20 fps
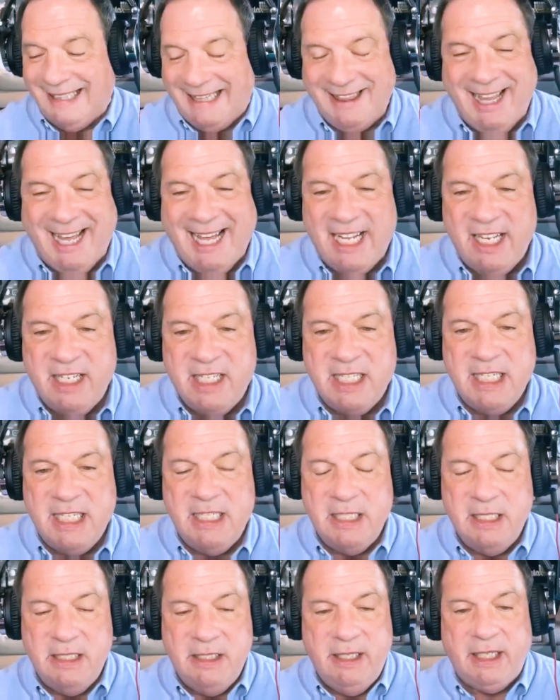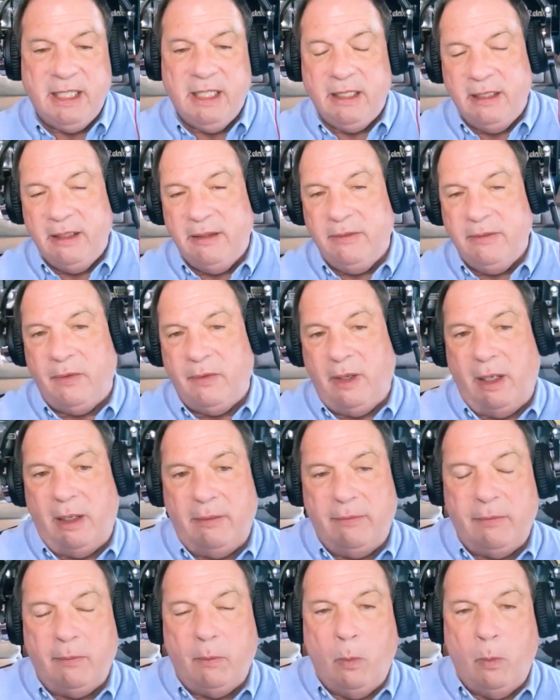that is indicative
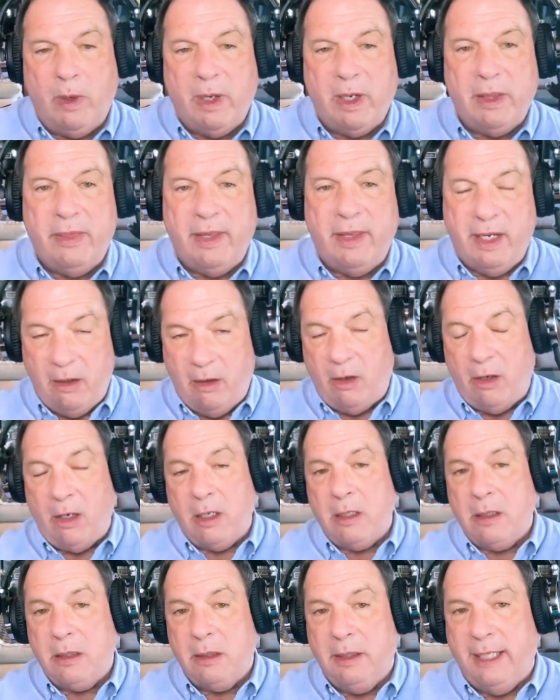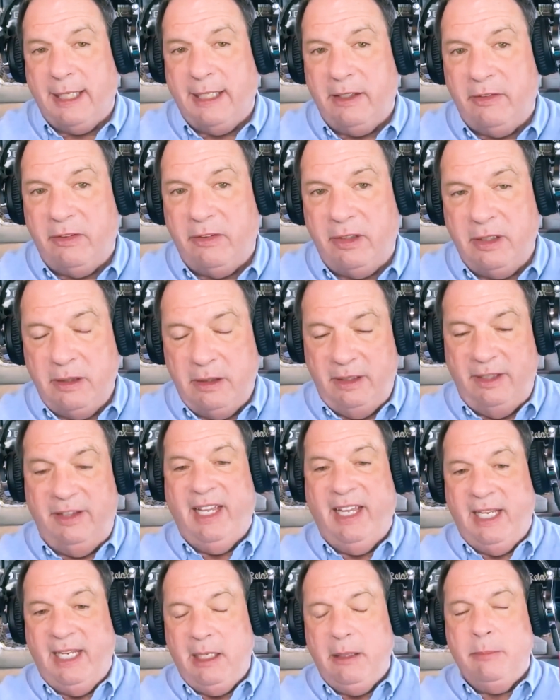of where they are. That is
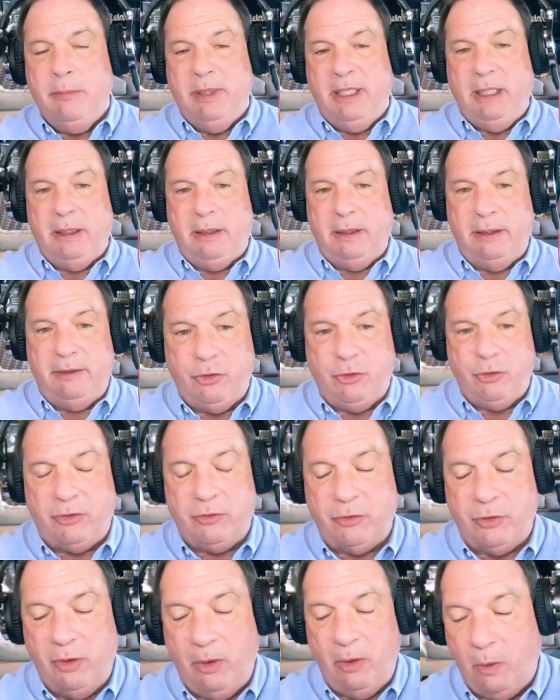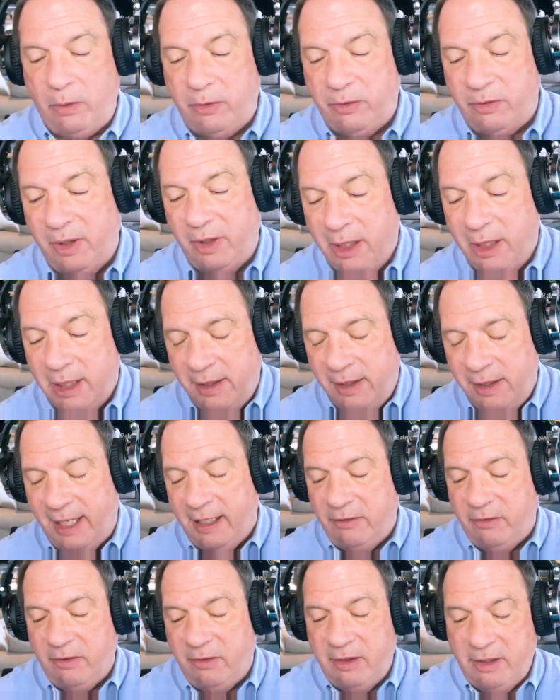they being the churchgoers.
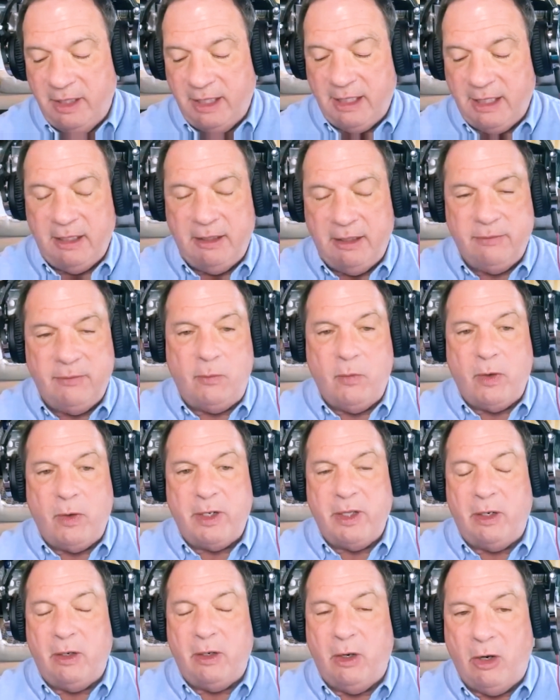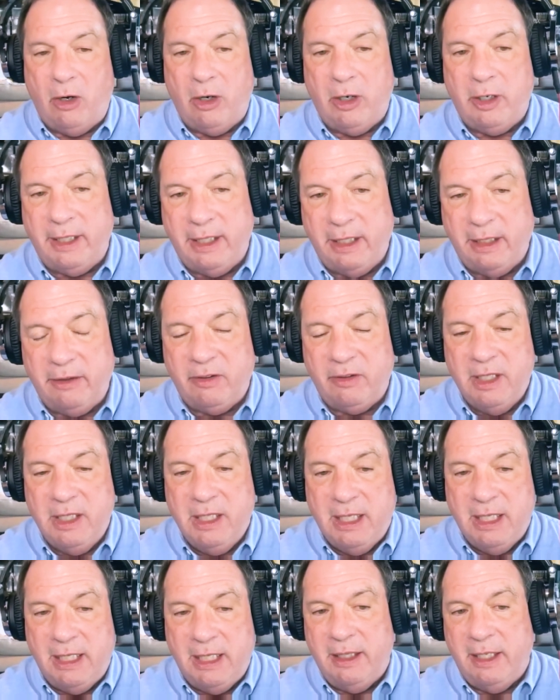That is indicative of where their heart is,
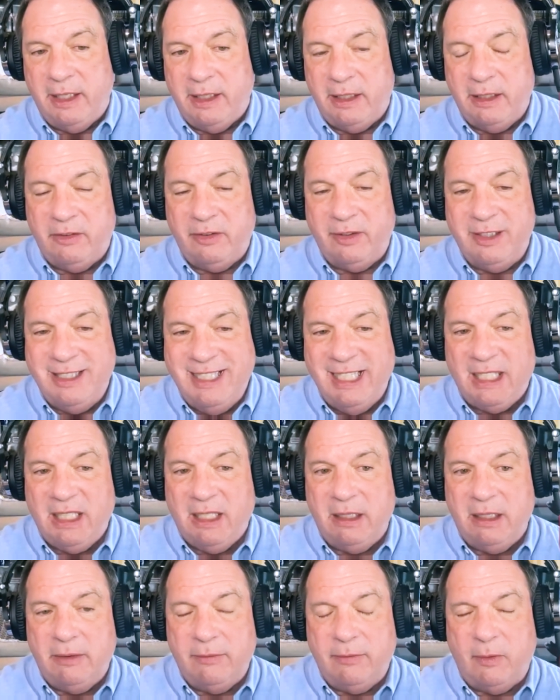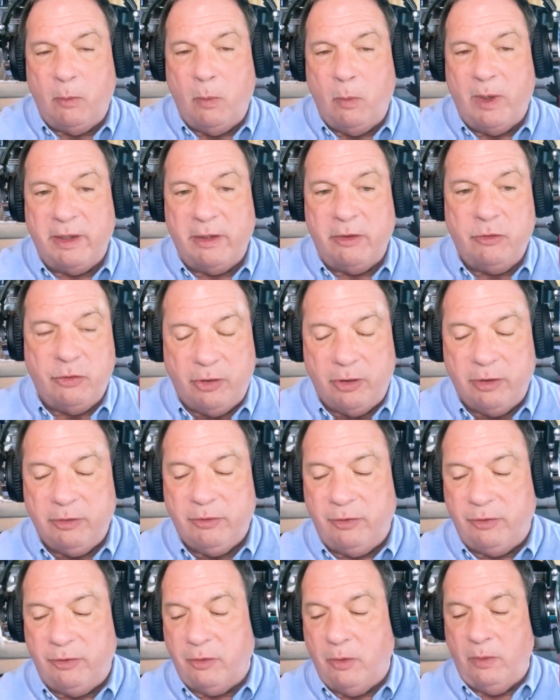and that is indicative of where the
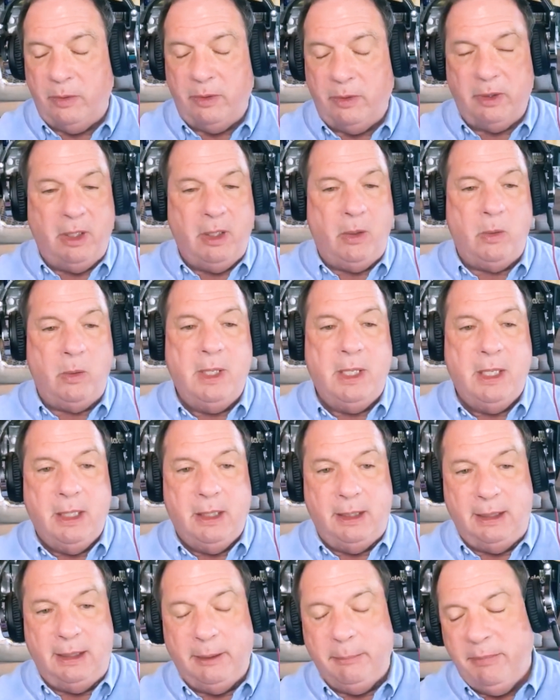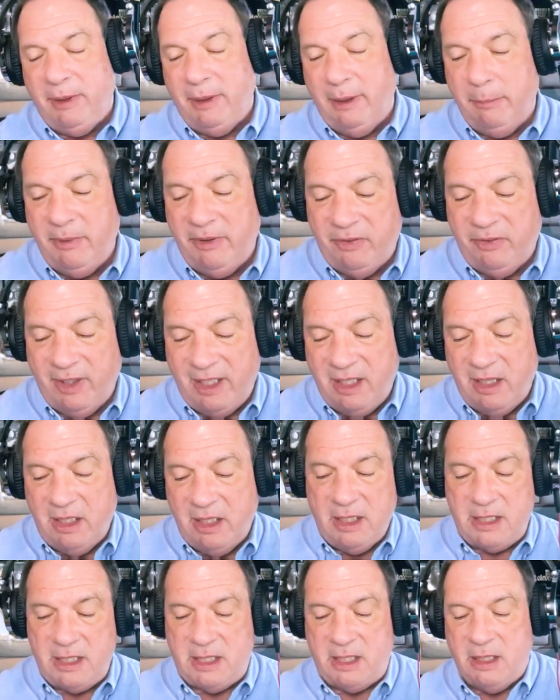church is going to go. Now, let me say
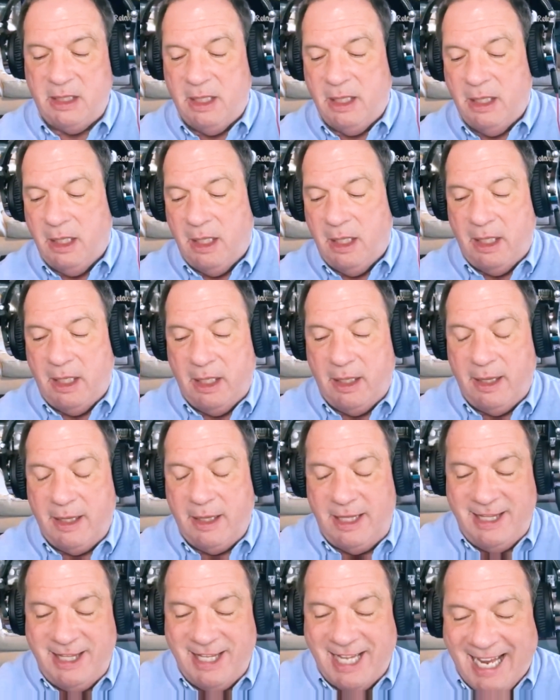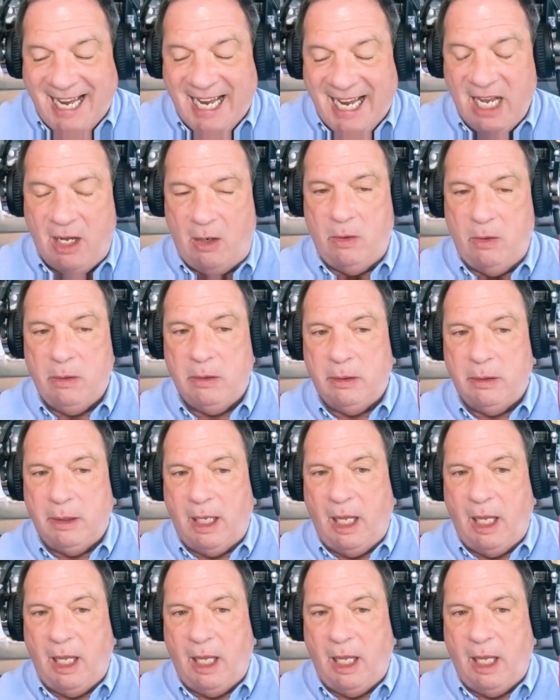this. Now,